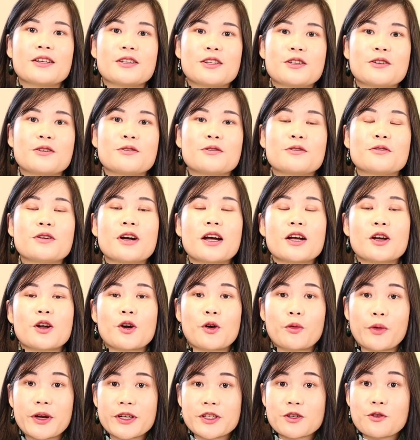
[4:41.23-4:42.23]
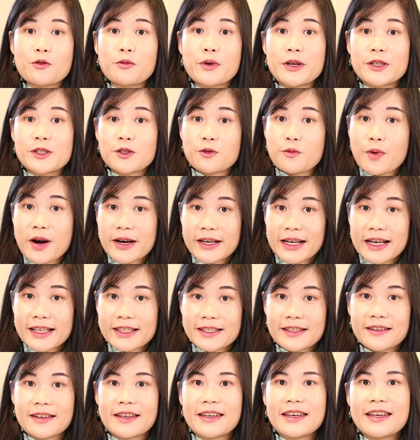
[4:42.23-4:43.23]
to greet with one
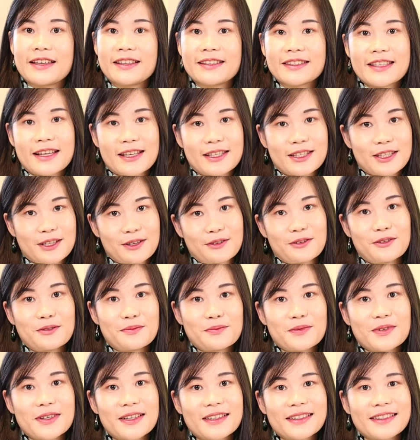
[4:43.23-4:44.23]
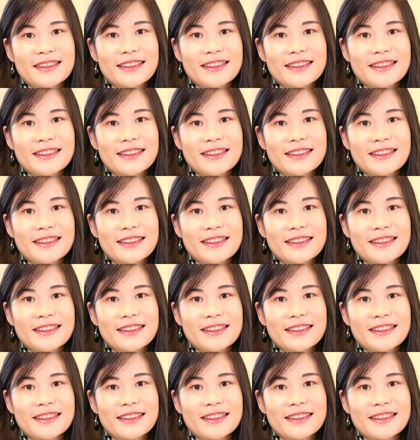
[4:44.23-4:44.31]
another in this group.